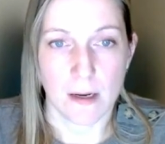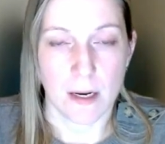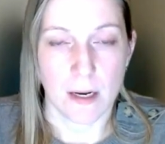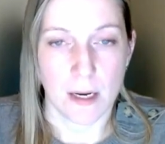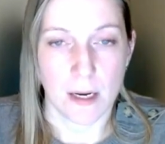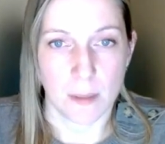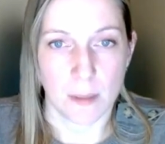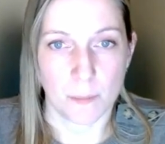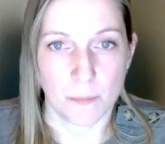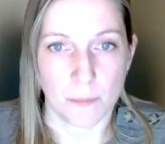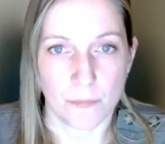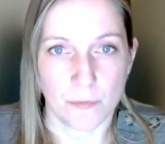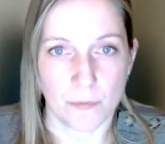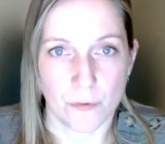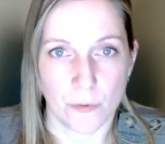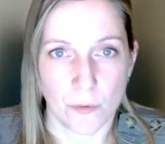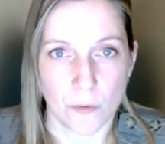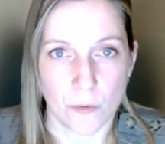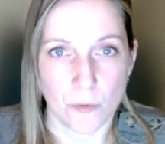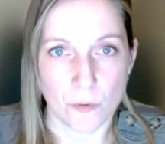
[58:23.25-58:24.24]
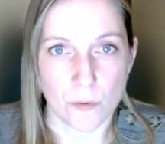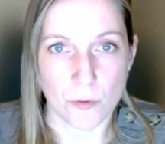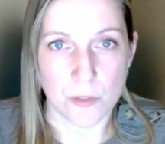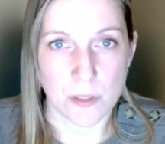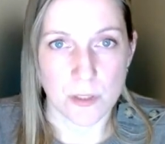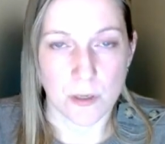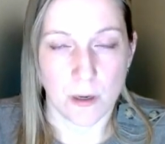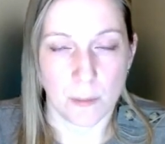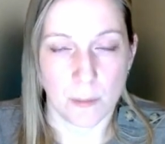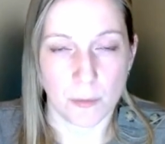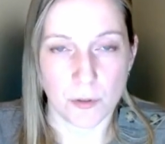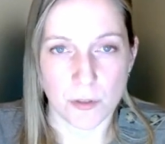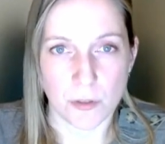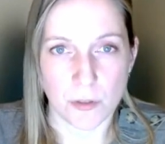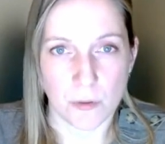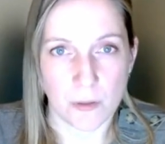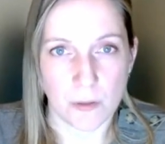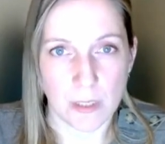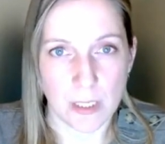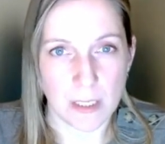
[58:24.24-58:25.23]
um, for those
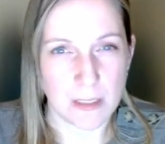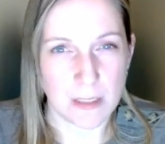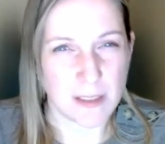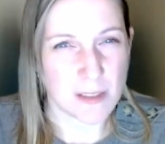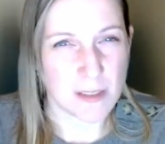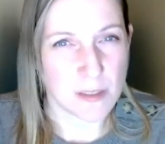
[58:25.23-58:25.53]
opportunities.